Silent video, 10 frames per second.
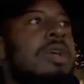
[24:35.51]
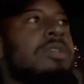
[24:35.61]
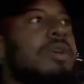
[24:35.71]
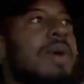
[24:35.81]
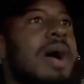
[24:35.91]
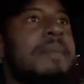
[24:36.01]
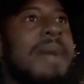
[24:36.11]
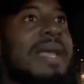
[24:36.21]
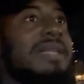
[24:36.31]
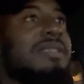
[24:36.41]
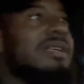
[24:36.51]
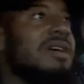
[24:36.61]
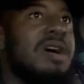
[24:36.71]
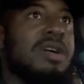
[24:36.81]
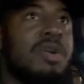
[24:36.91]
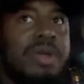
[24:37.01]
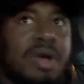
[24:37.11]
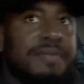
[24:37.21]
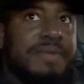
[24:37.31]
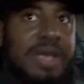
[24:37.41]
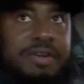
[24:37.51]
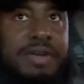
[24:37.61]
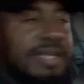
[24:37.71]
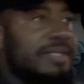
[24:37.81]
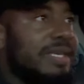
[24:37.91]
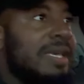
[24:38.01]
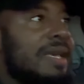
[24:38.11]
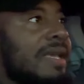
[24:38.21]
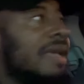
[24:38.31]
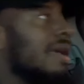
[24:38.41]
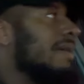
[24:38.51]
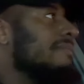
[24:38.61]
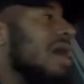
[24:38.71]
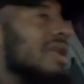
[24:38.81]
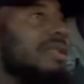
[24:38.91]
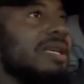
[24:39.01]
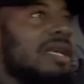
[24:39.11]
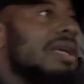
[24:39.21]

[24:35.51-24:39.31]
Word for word: So uh, my Instacart going off like crazy, but